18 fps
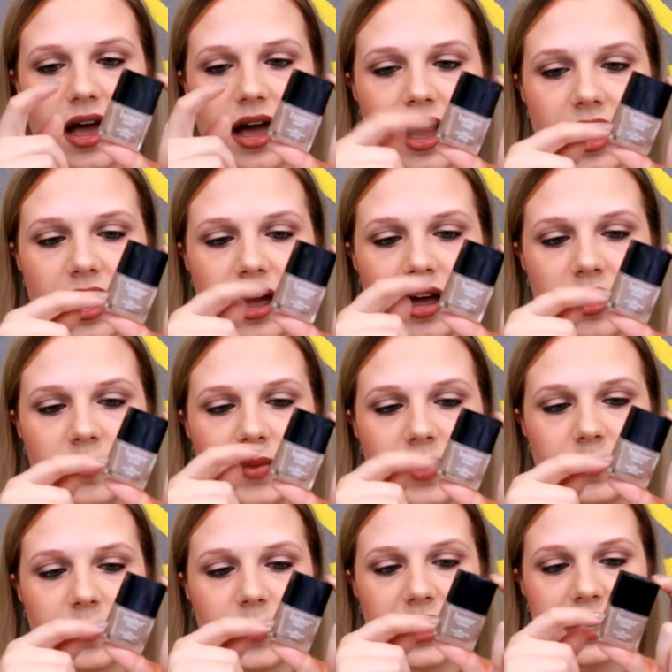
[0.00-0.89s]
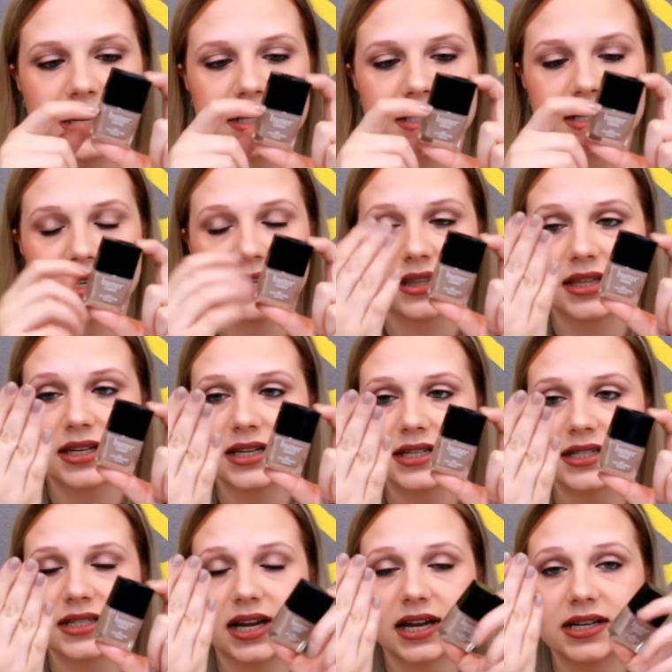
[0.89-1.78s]
um, but
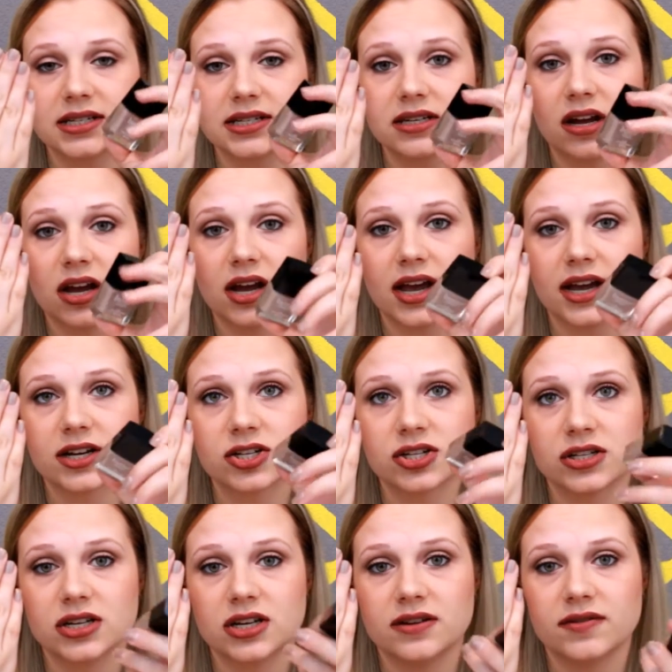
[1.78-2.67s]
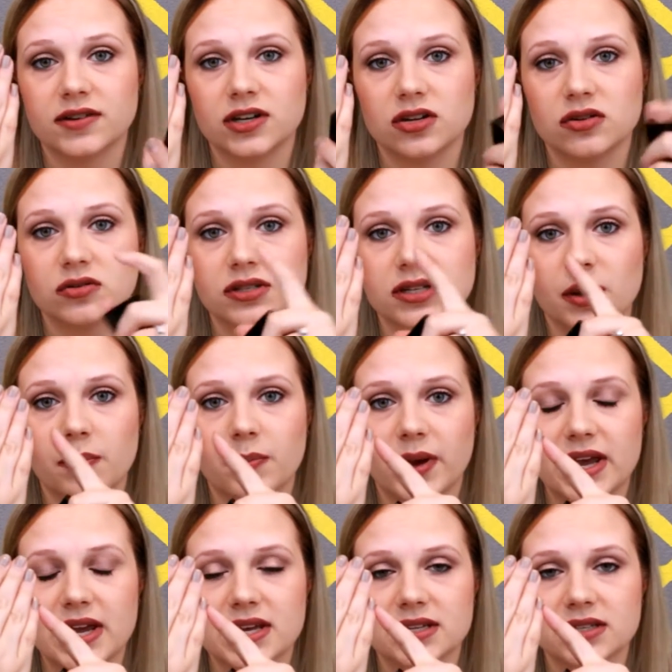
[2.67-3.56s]
this I did not actually even use a
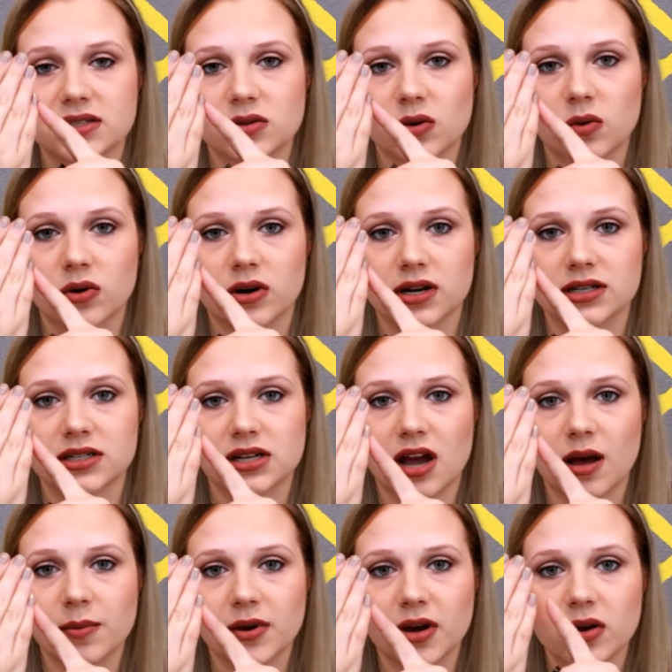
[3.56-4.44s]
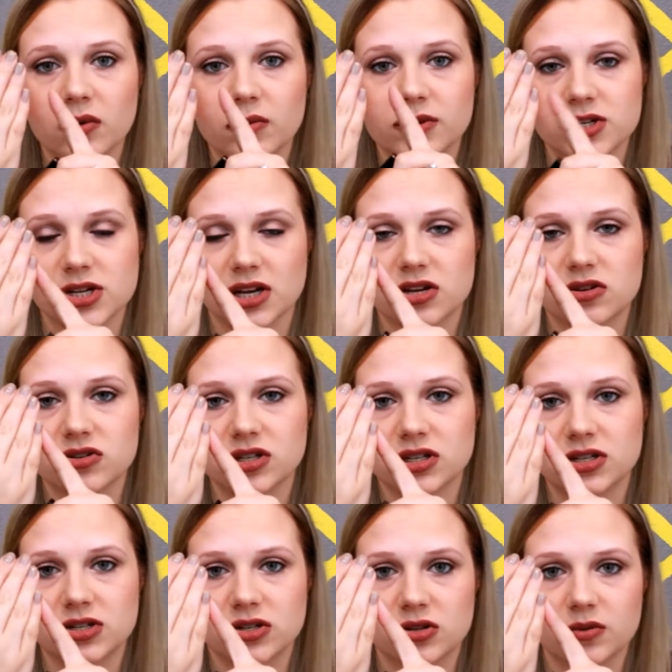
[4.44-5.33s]
base or a top coat, which I
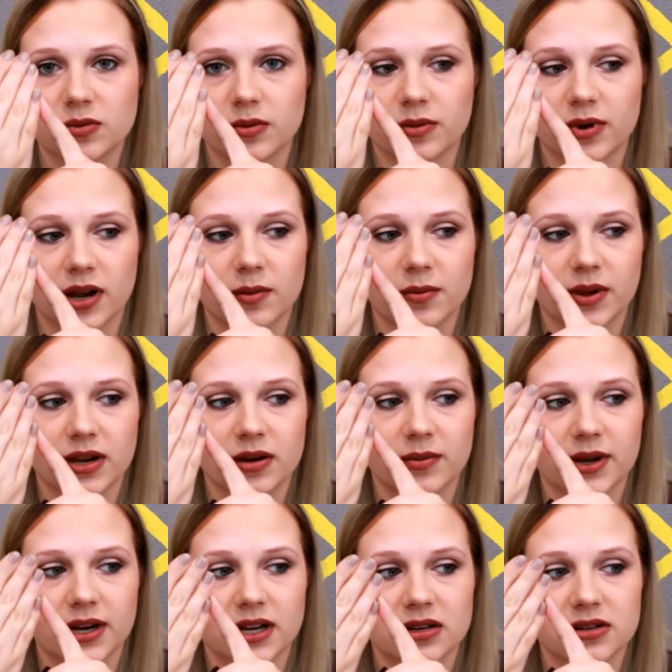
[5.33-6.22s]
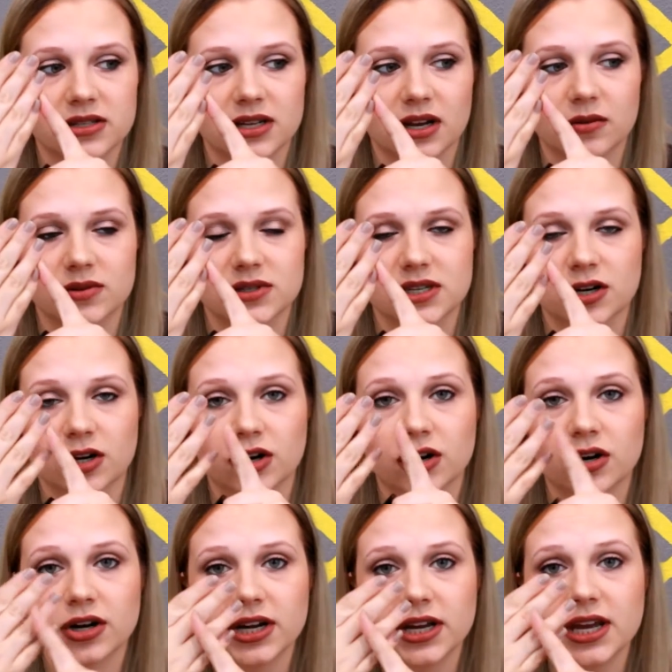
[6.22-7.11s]
usually do, but when I painted my nails I was in a
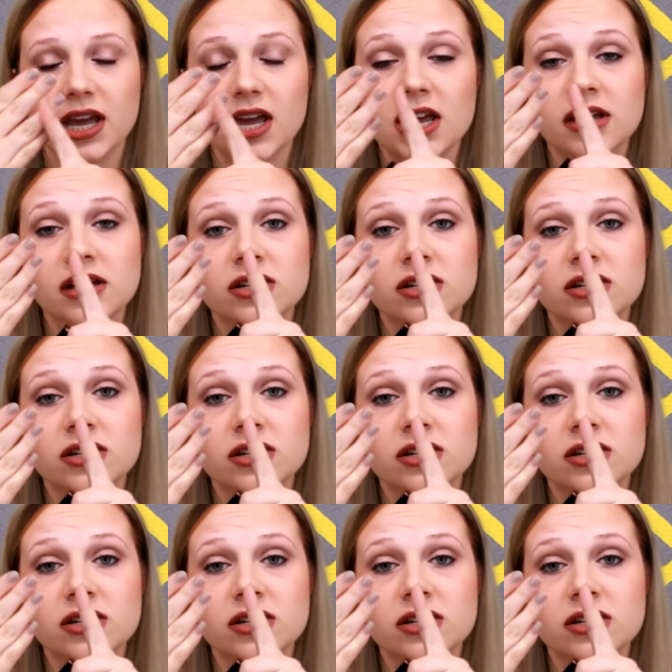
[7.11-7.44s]
hurry.